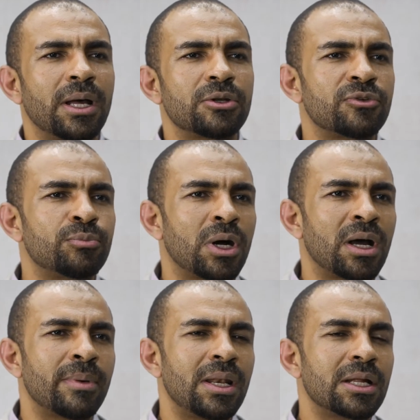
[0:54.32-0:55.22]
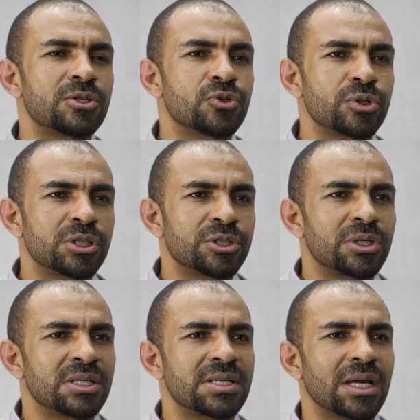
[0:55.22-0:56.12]
part of mu'amalat, social
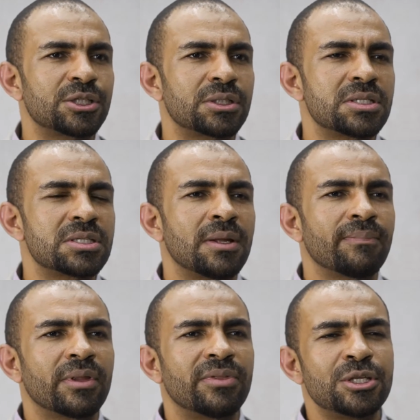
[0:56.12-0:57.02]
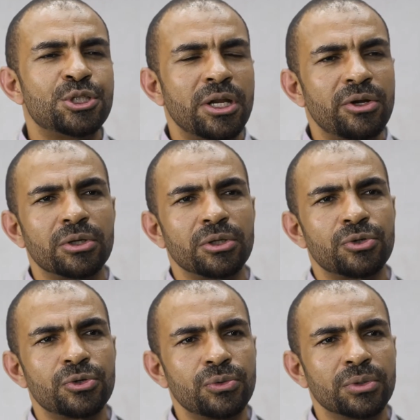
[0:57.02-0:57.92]
transactions, the general
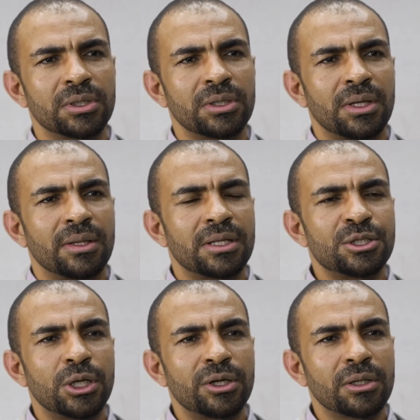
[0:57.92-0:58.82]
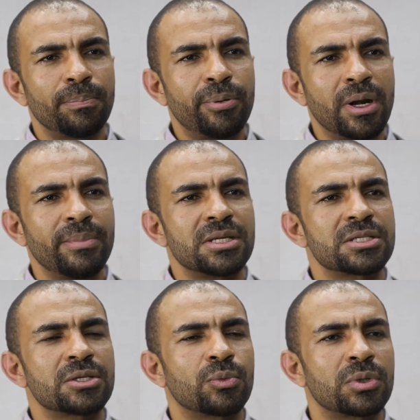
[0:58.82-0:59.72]
rule, the general
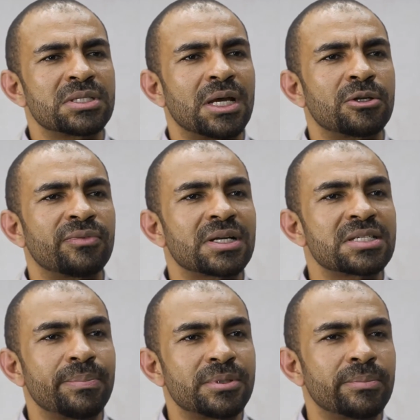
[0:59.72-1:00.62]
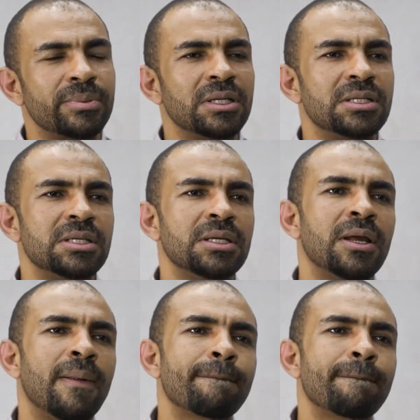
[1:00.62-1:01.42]
premise was that of acceptability,